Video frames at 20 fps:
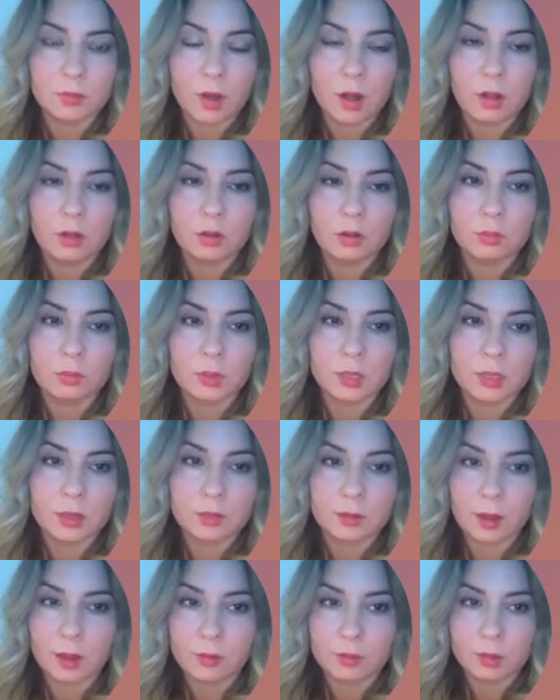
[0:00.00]
follow
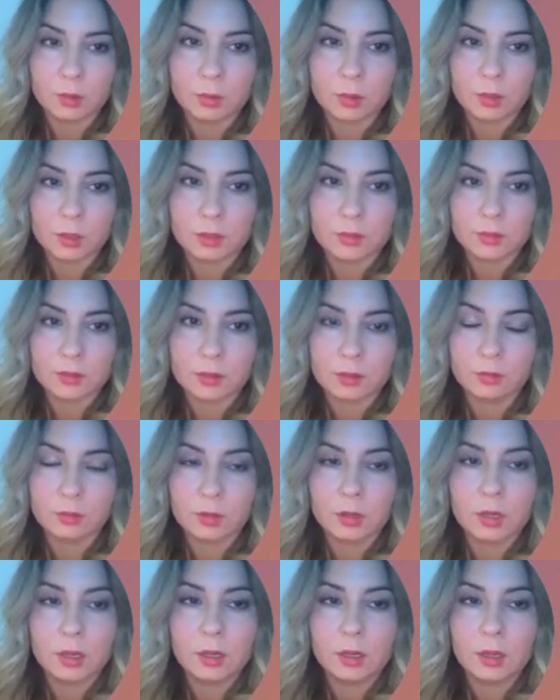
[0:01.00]
because everyone is
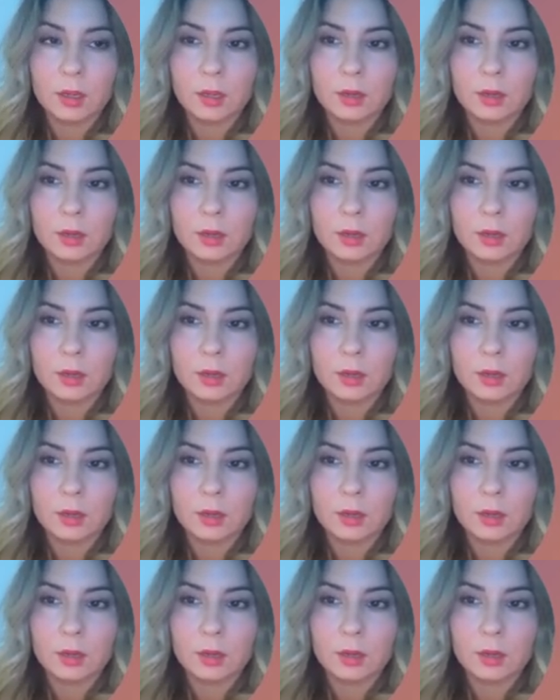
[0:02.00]
different